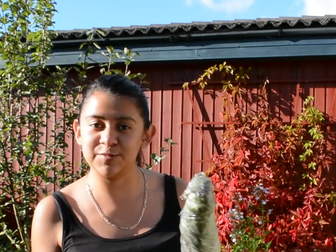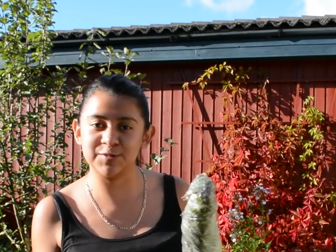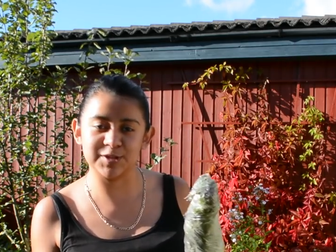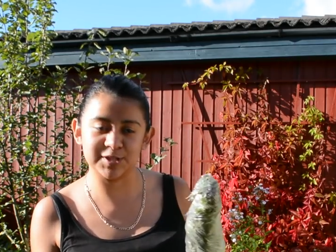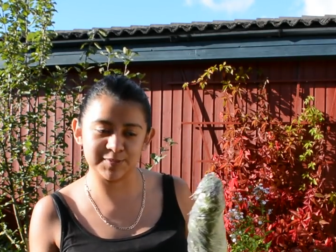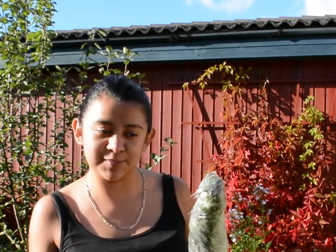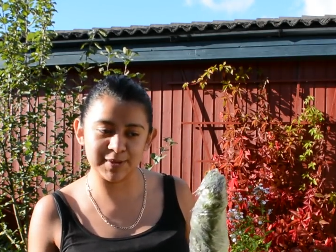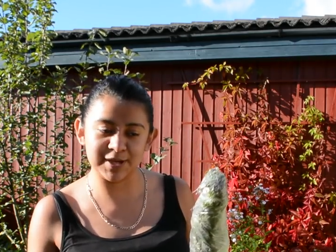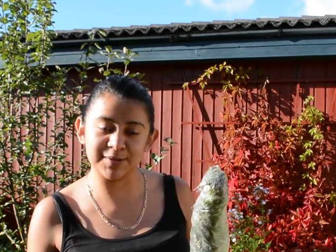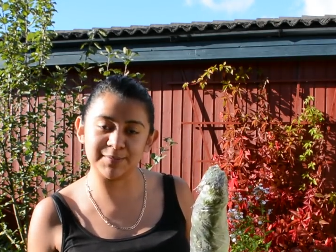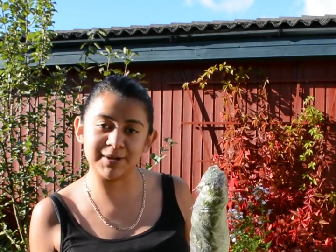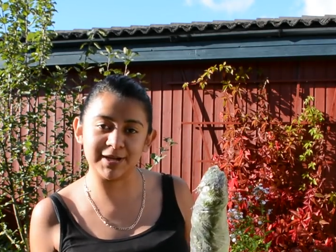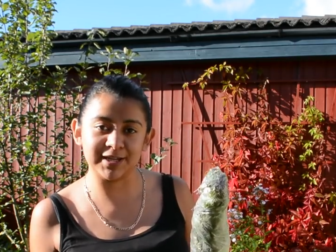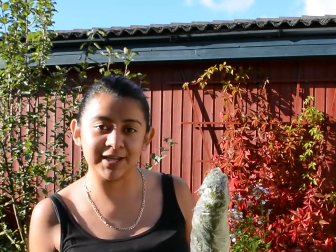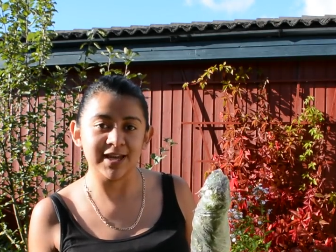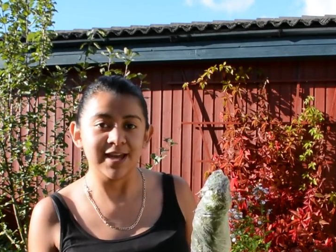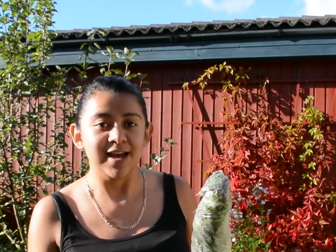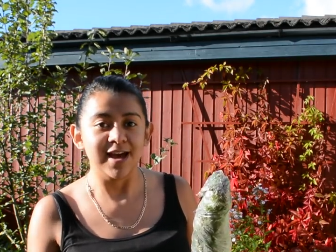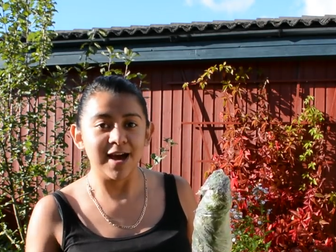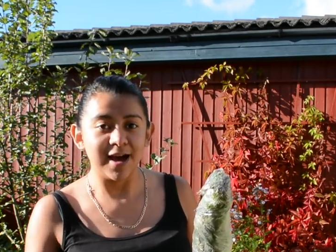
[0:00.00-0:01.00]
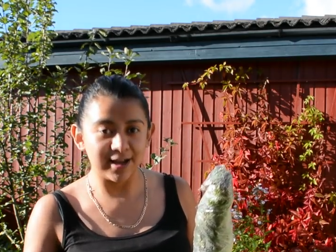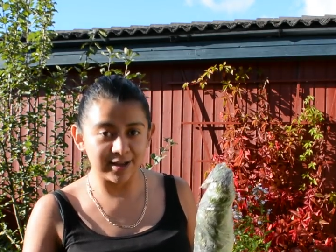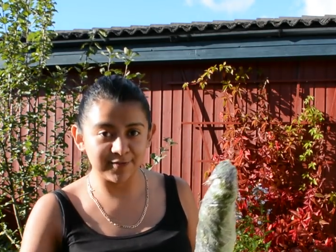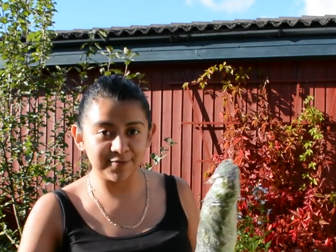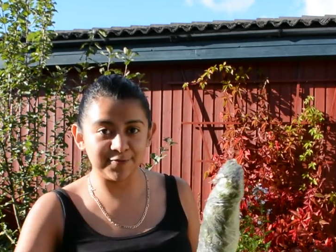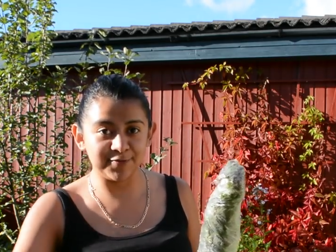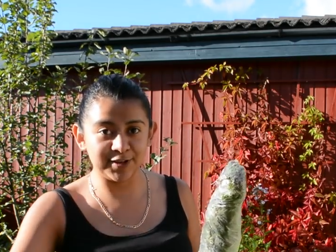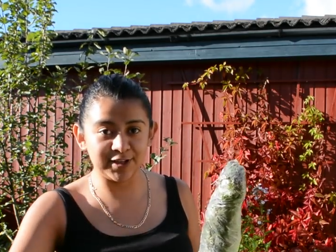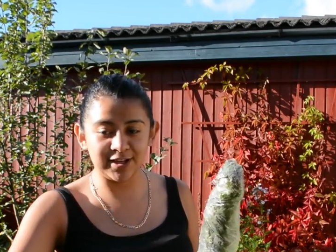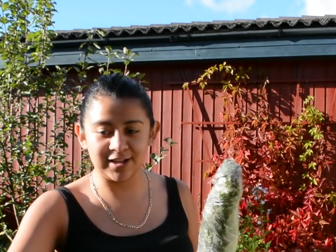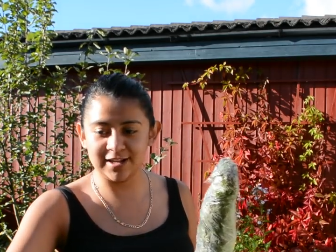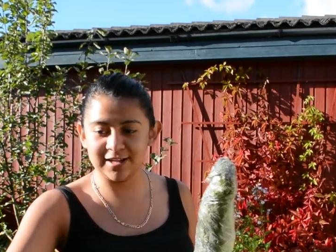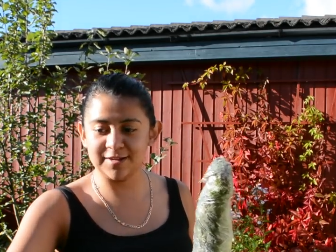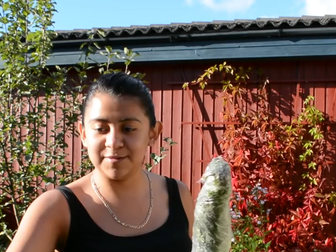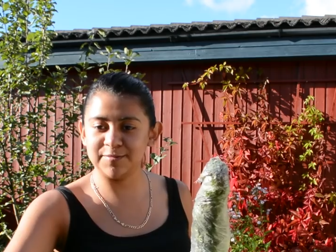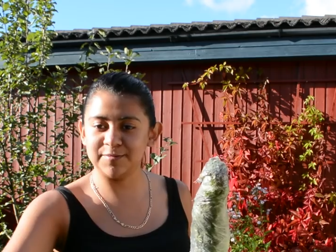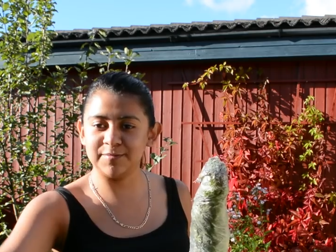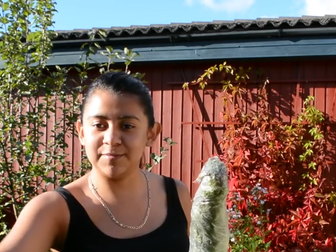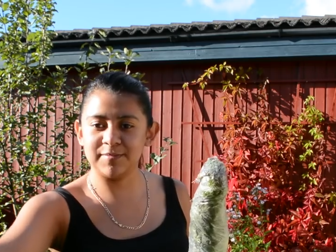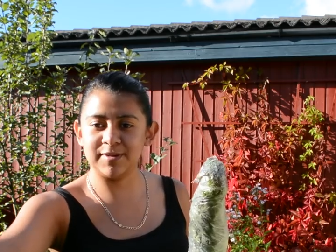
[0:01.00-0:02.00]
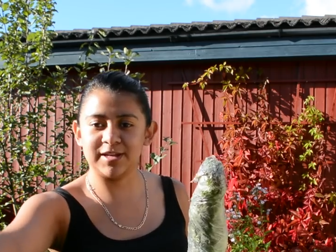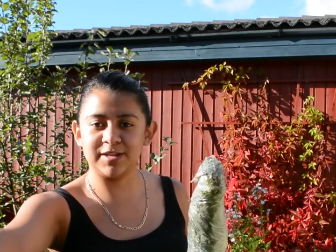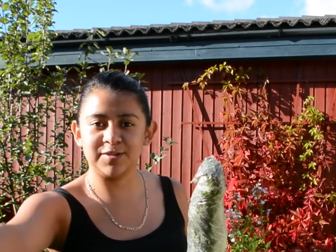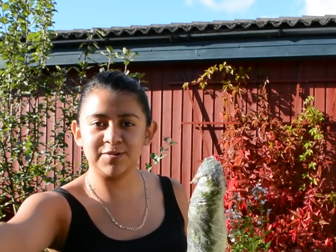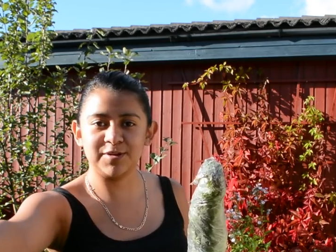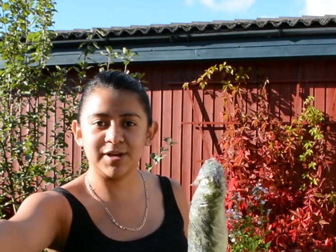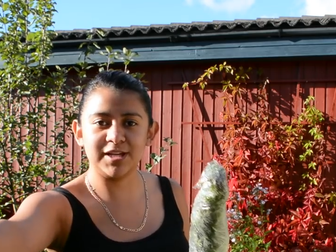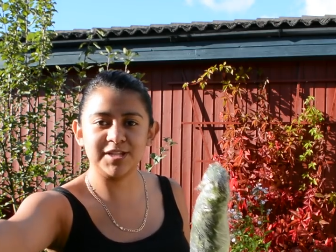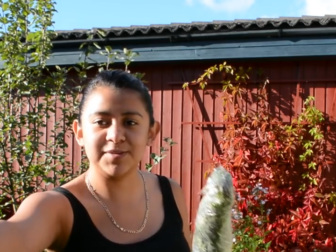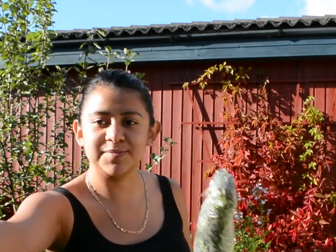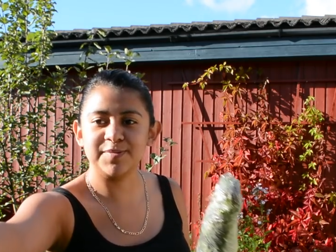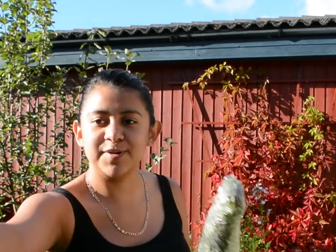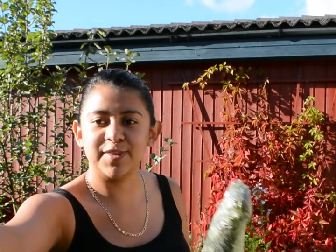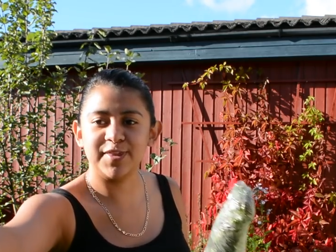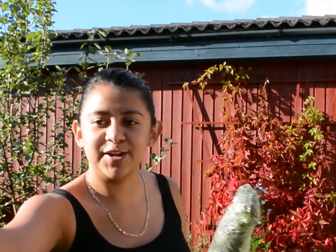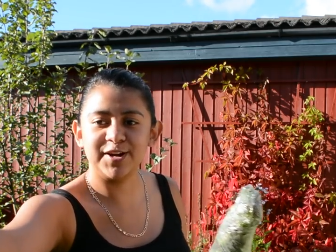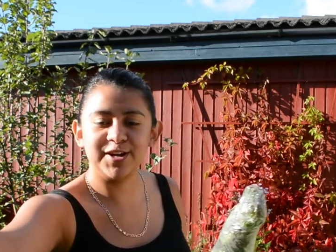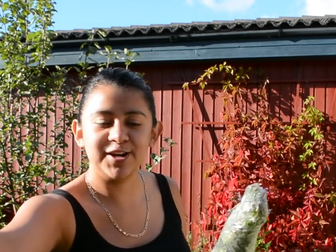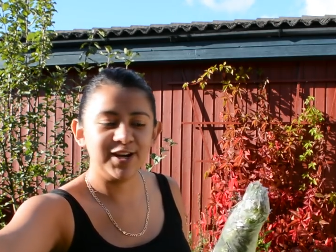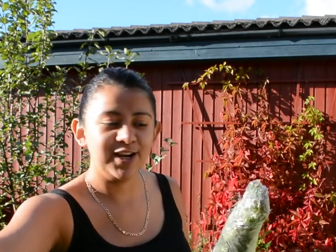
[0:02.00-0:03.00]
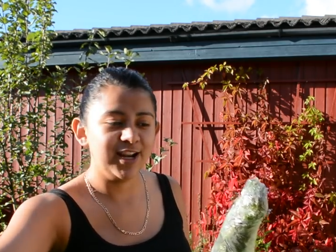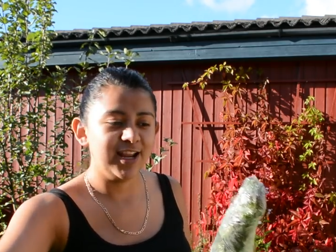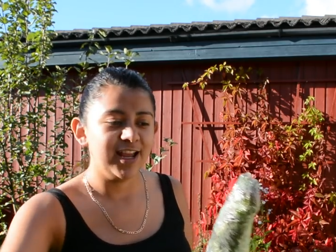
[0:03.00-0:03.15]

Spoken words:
It was made by Juha's mother.